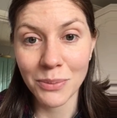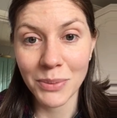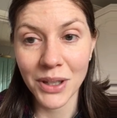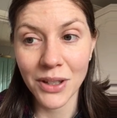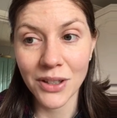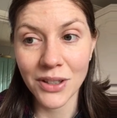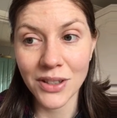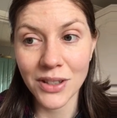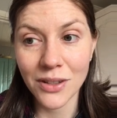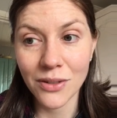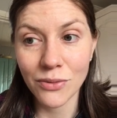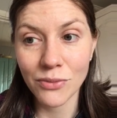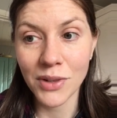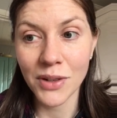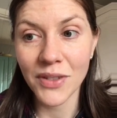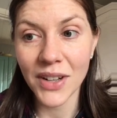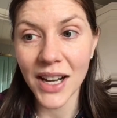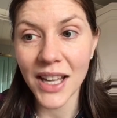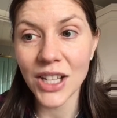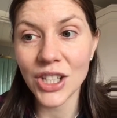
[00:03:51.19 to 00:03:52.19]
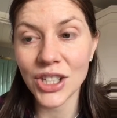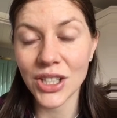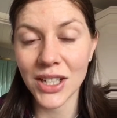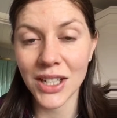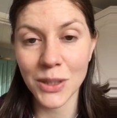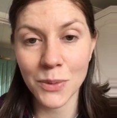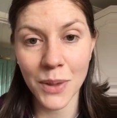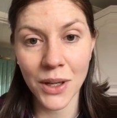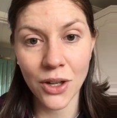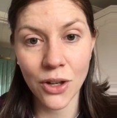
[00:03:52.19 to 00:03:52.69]
because revelation
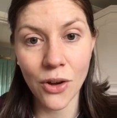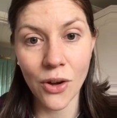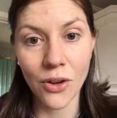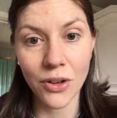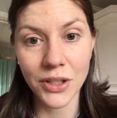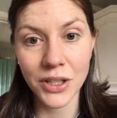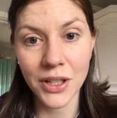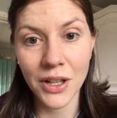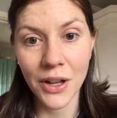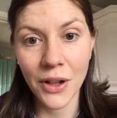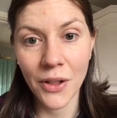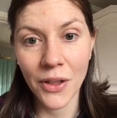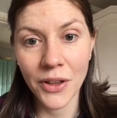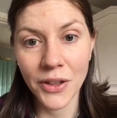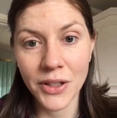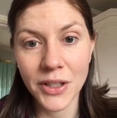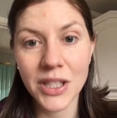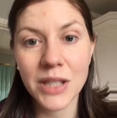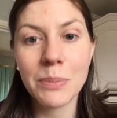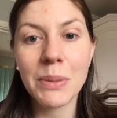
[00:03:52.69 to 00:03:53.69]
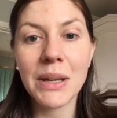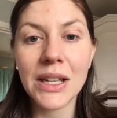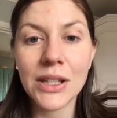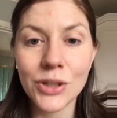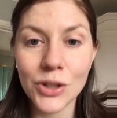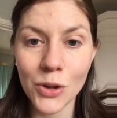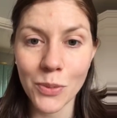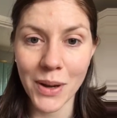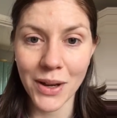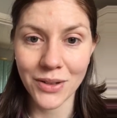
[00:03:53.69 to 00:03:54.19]
is when God speaks
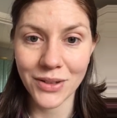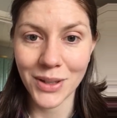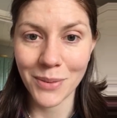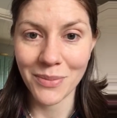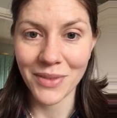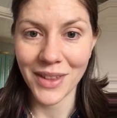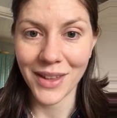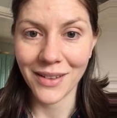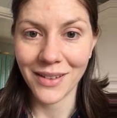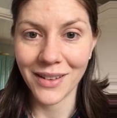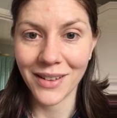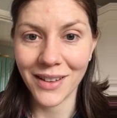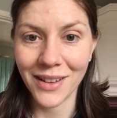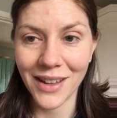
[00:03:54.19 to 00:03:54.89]
to you about something,